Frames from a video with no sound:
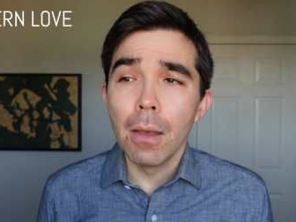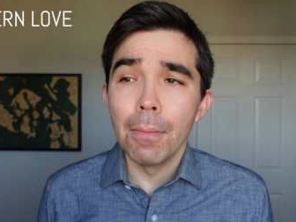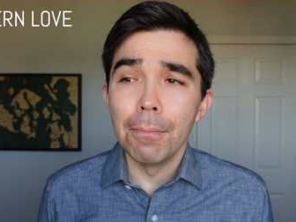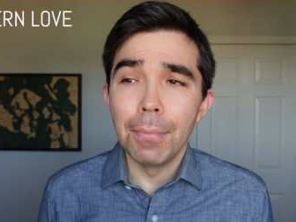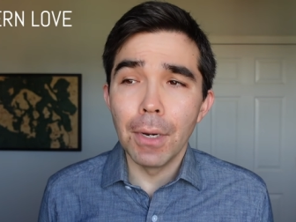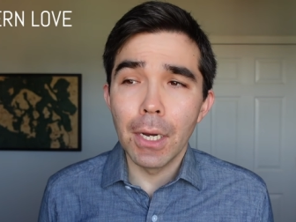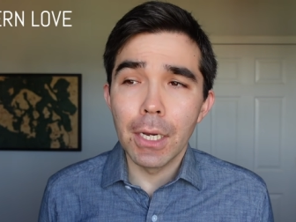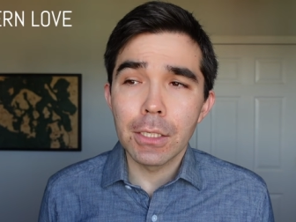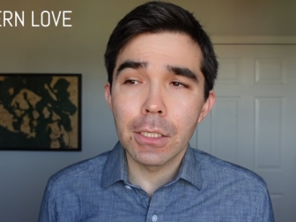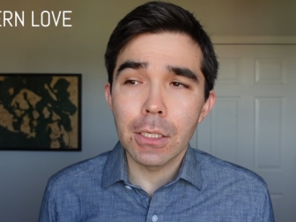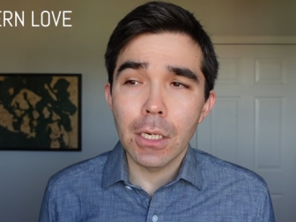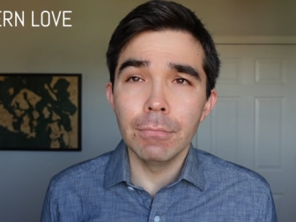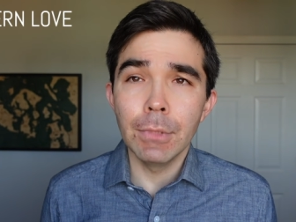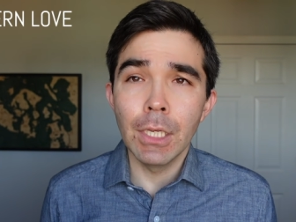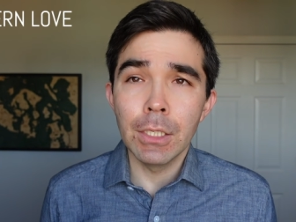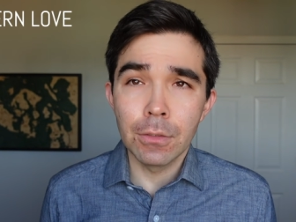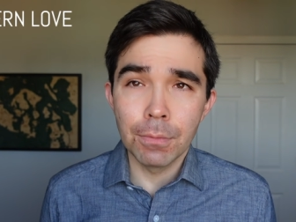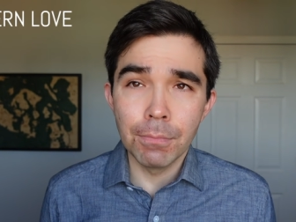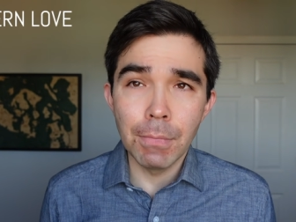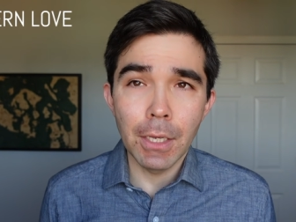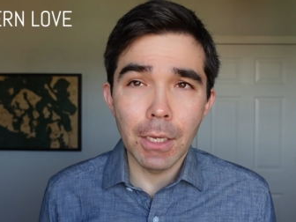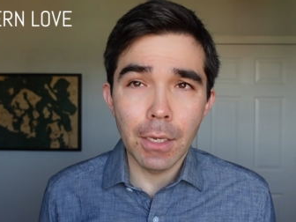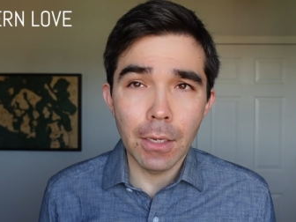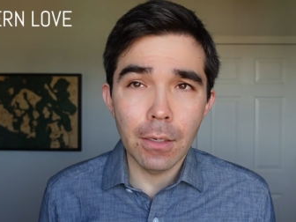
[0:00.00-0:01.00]
but
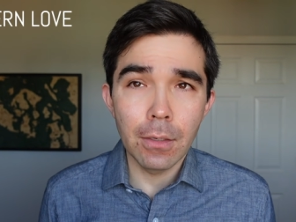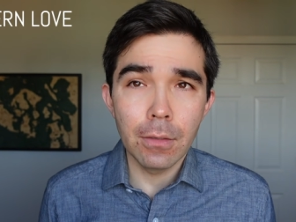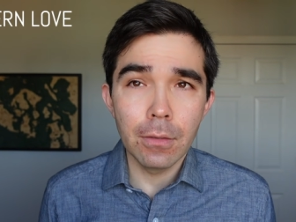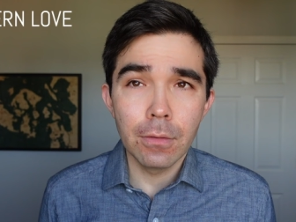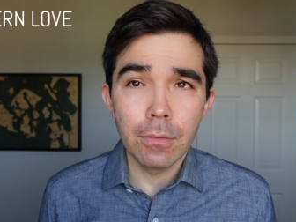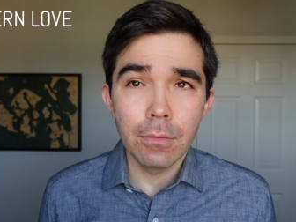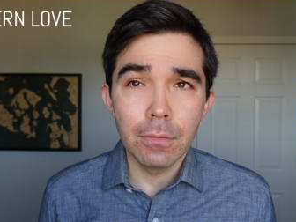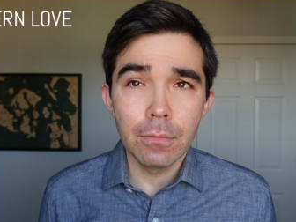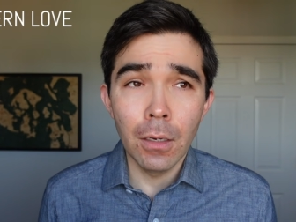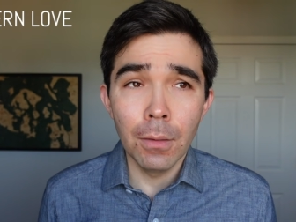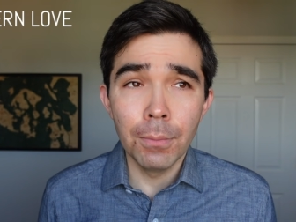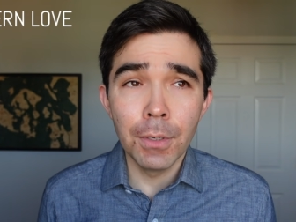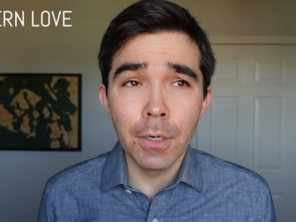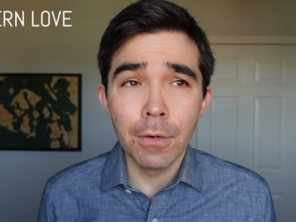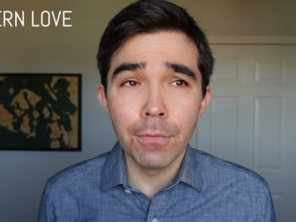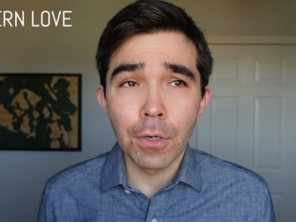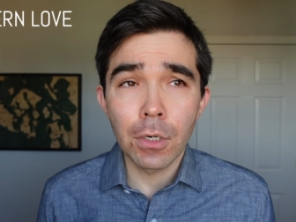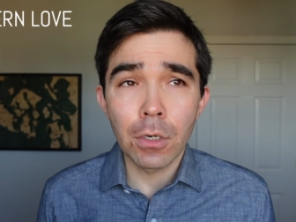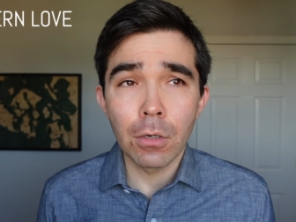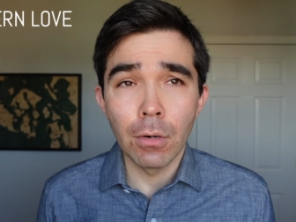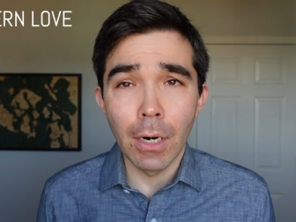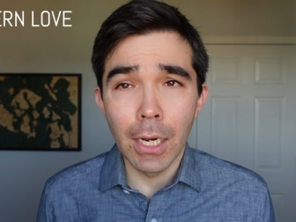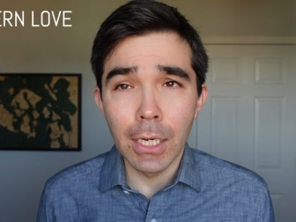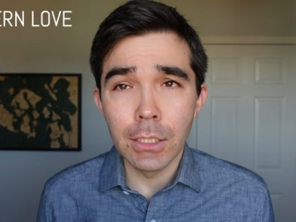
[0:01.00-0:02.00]
it's making a bit of
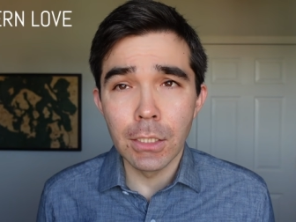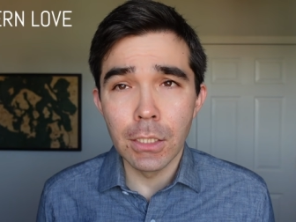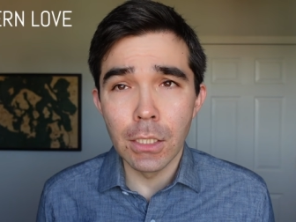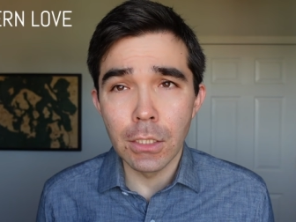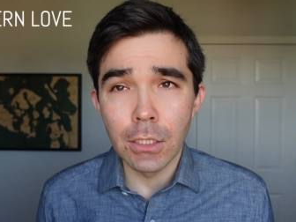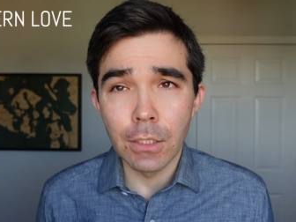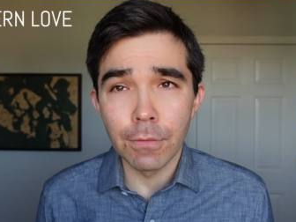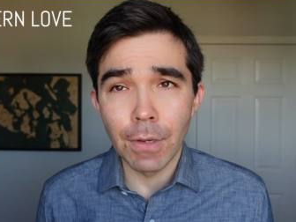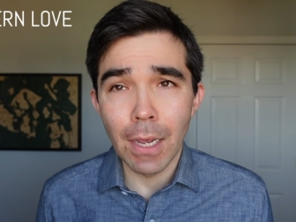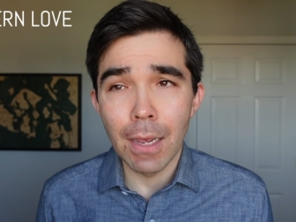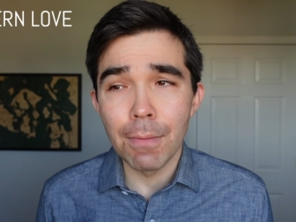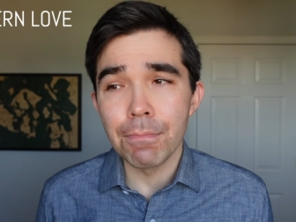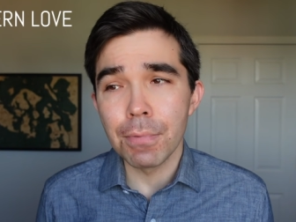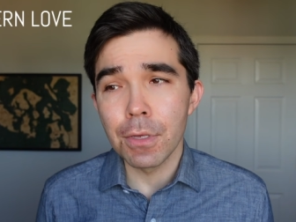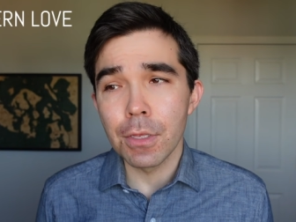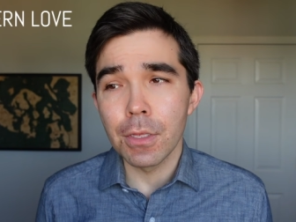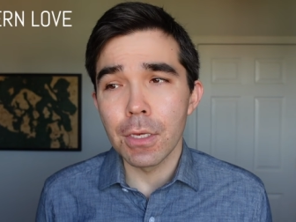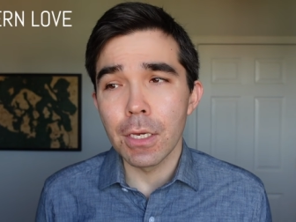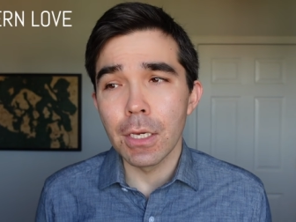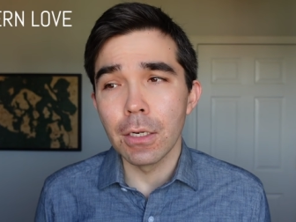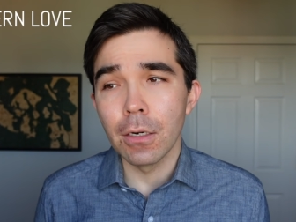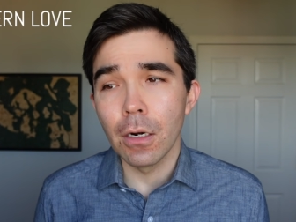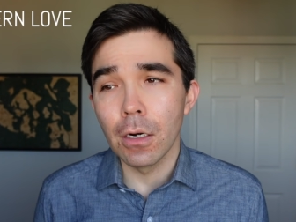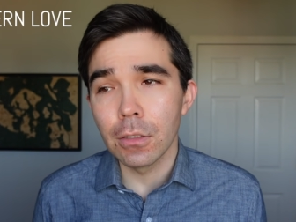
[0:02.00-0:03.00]
a crisis of
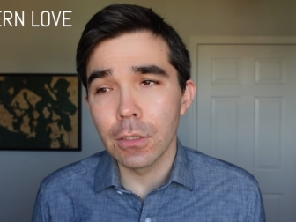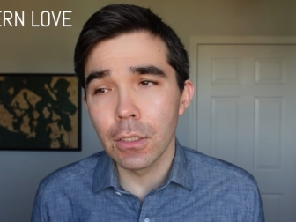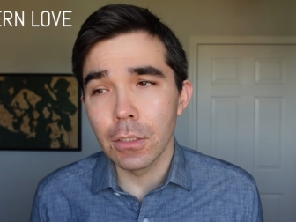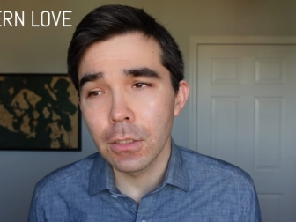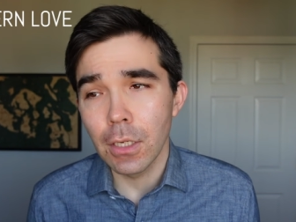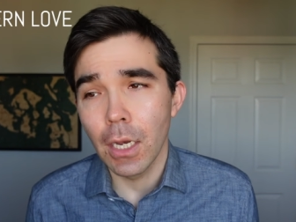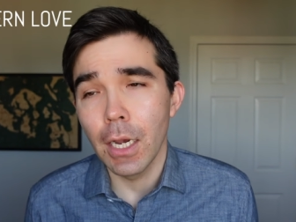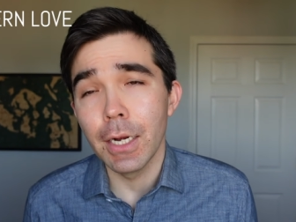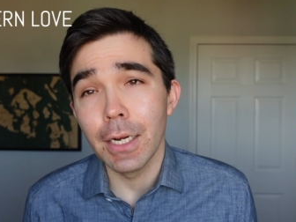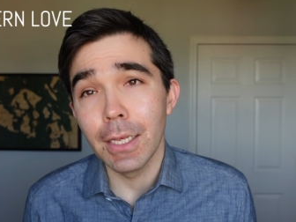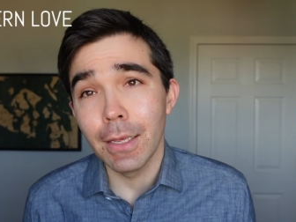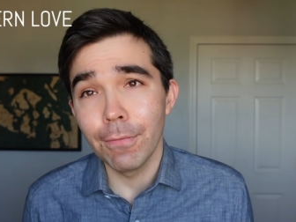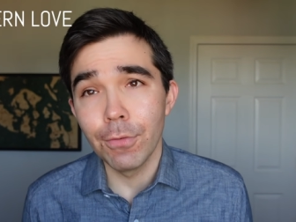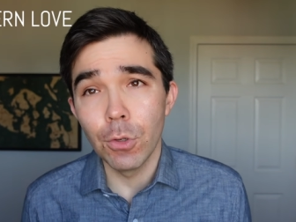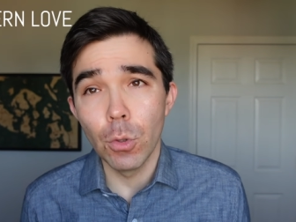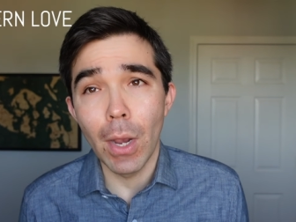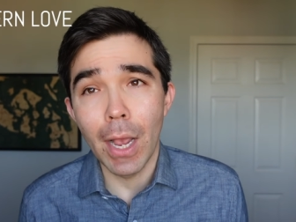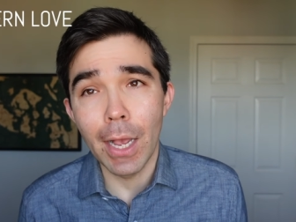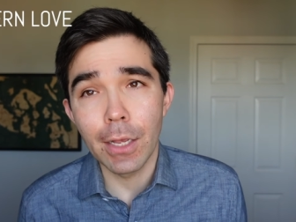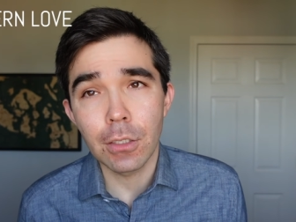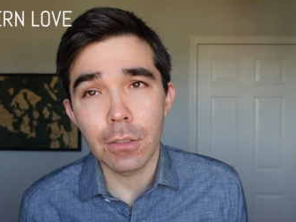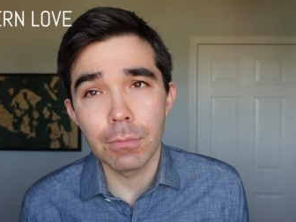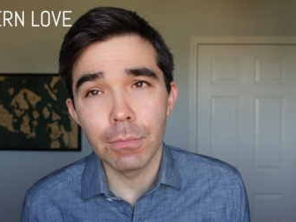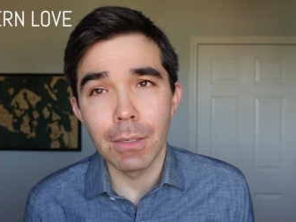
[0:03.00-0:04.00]
empathy in our society, if you
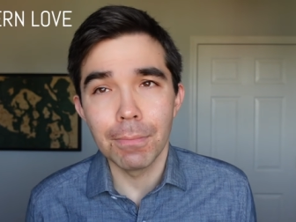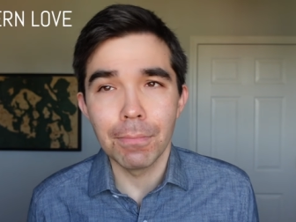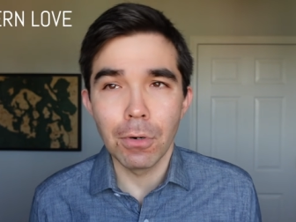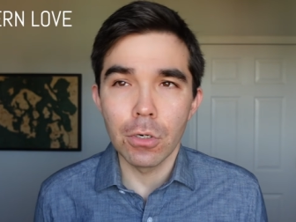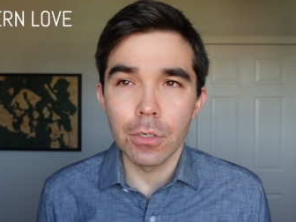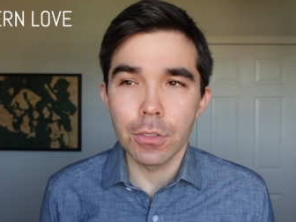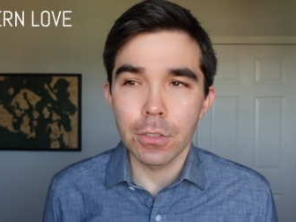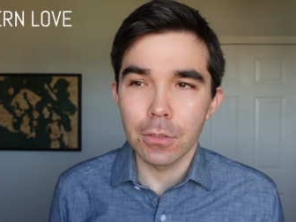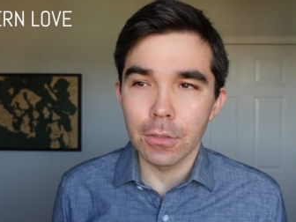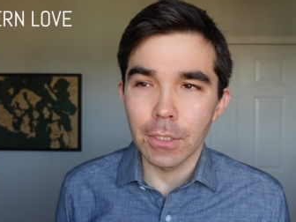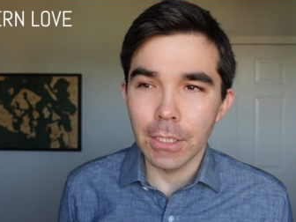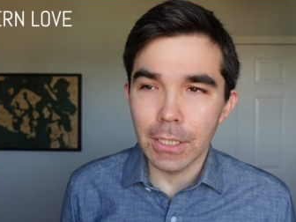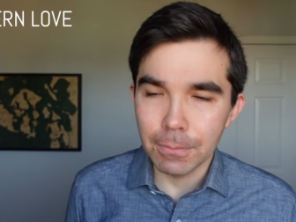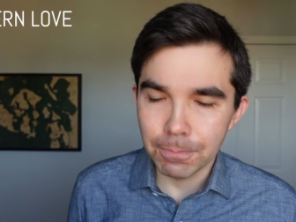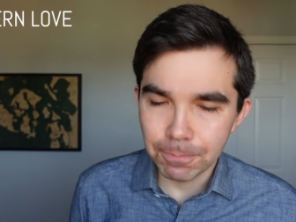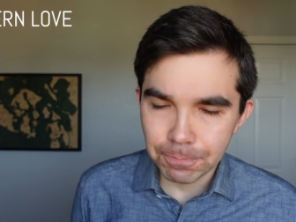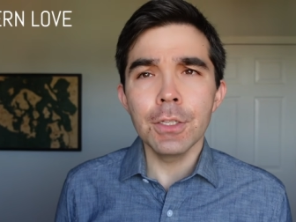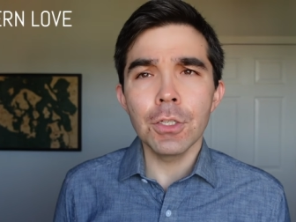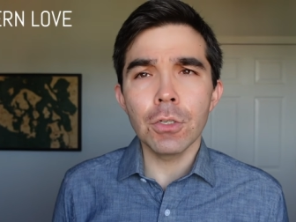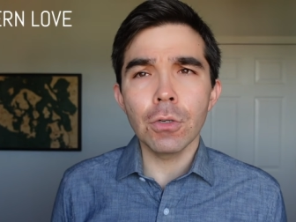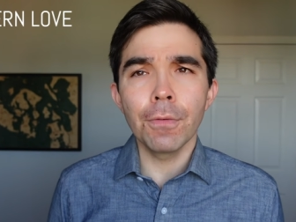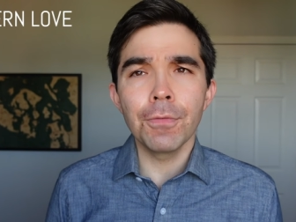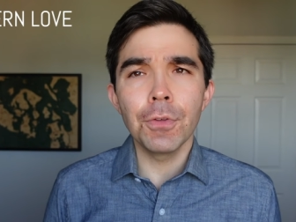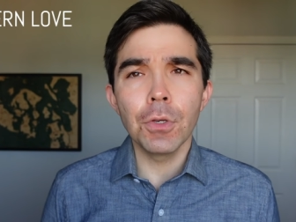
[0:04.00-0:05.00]
ask me personally.
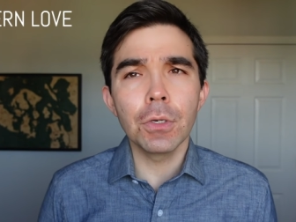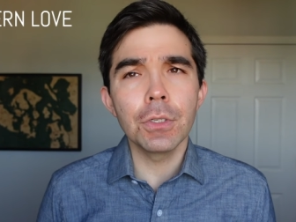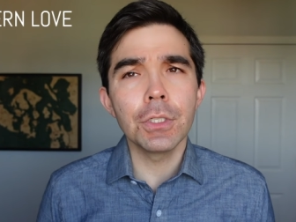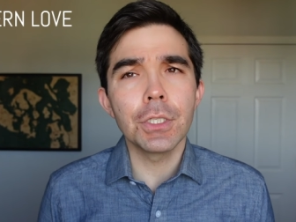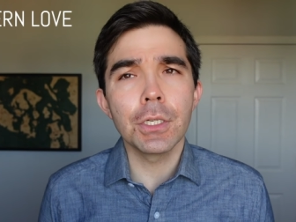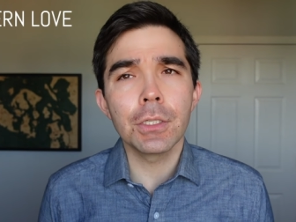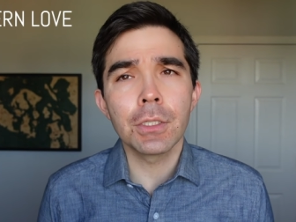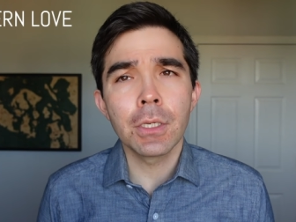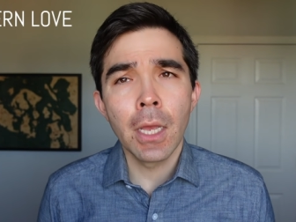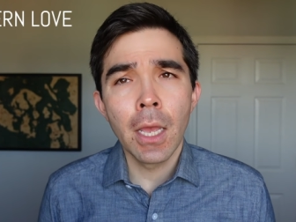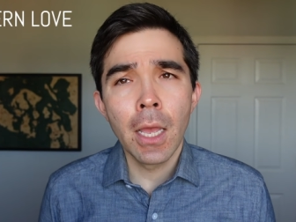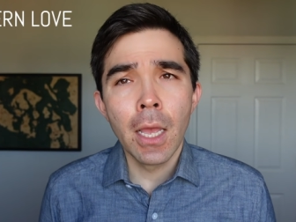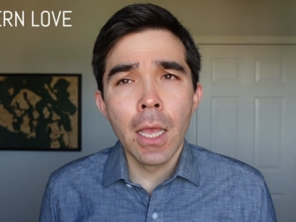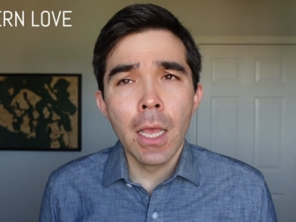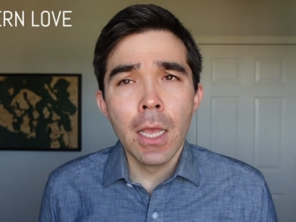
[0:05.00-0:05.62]
And so, if you can just